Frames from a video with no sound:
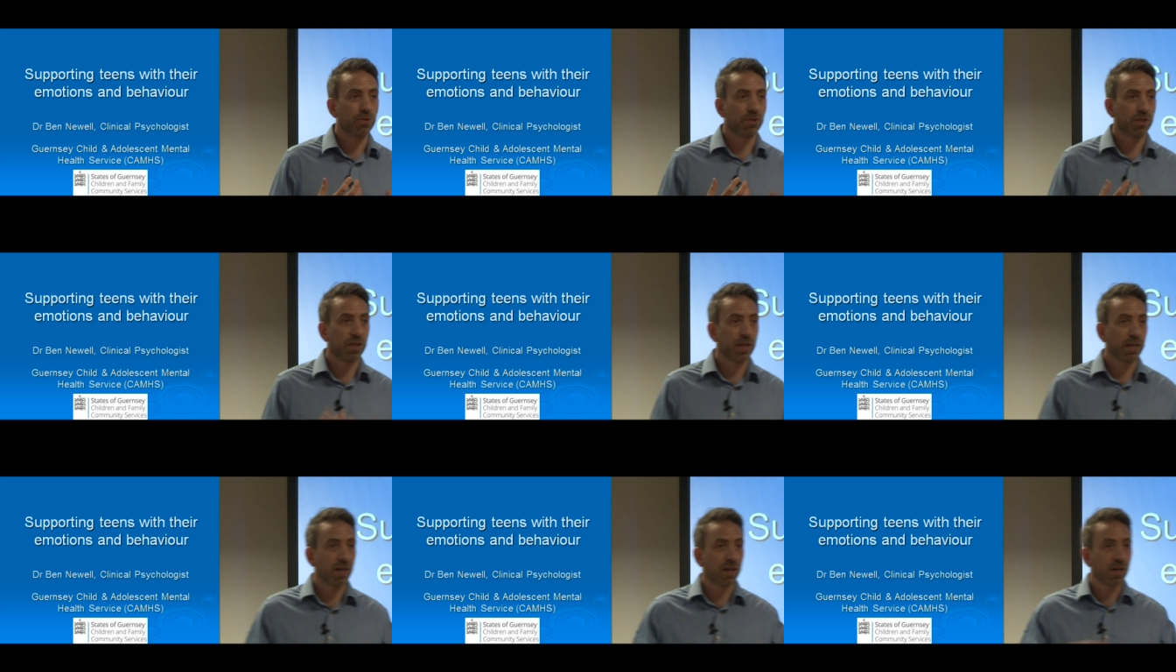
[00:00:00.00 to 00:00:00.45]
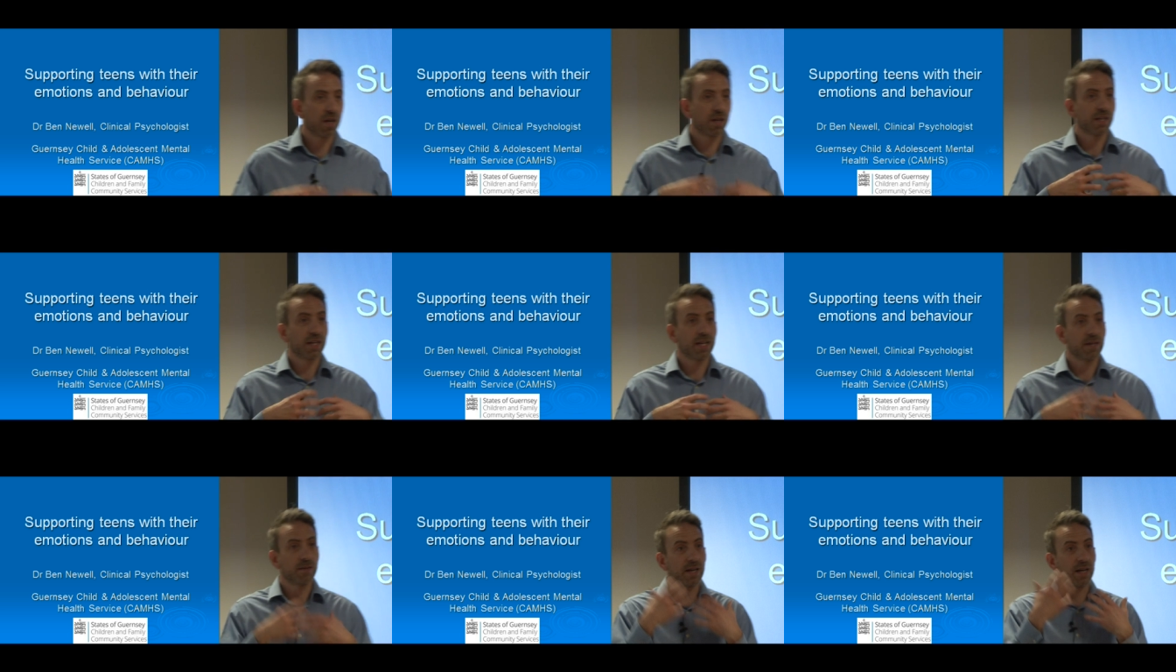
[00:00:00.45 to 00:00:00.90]
they can kind of
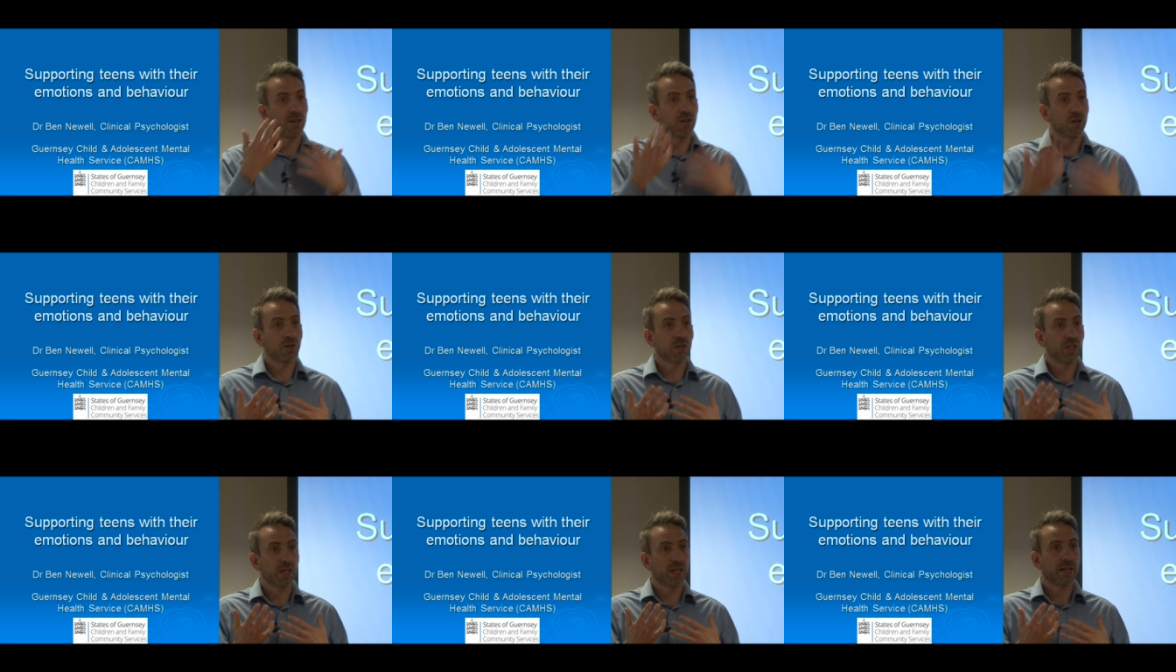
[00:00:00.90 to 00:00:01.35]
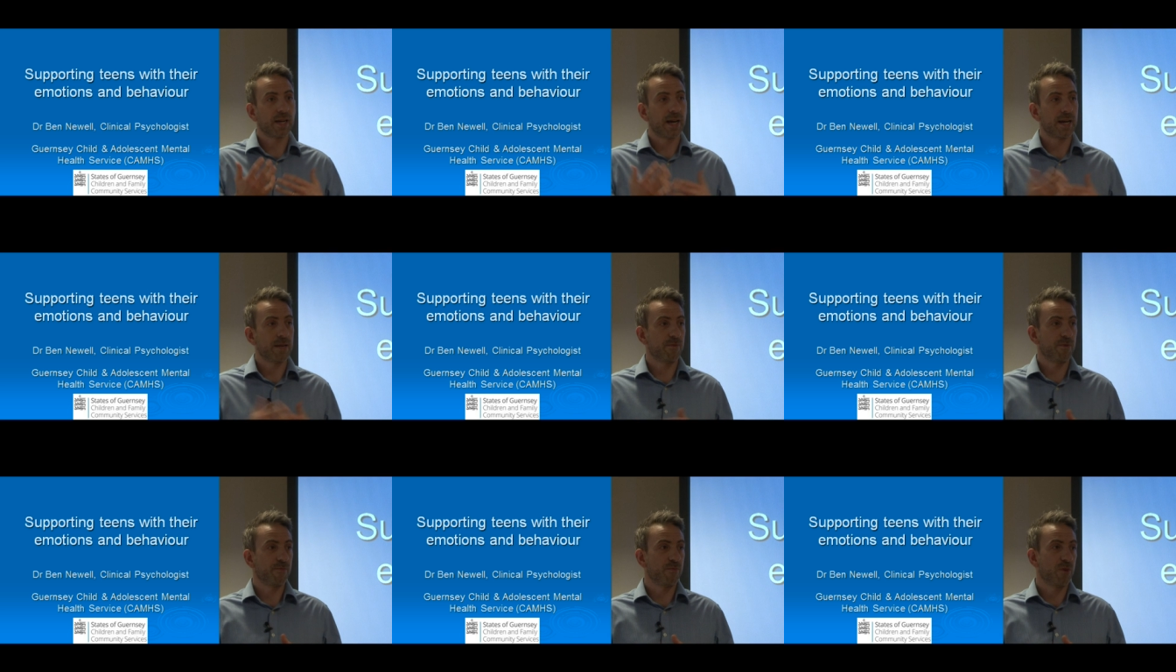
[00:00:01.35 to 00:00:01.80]
keep that long
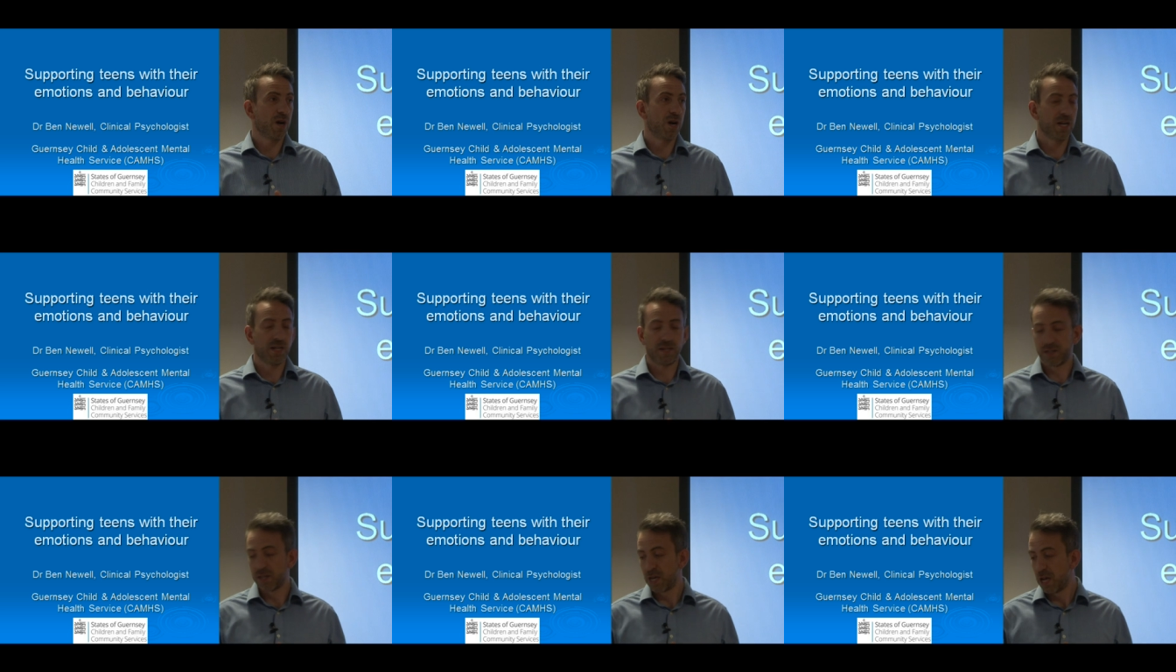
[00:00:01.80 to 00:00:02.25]
game in mind.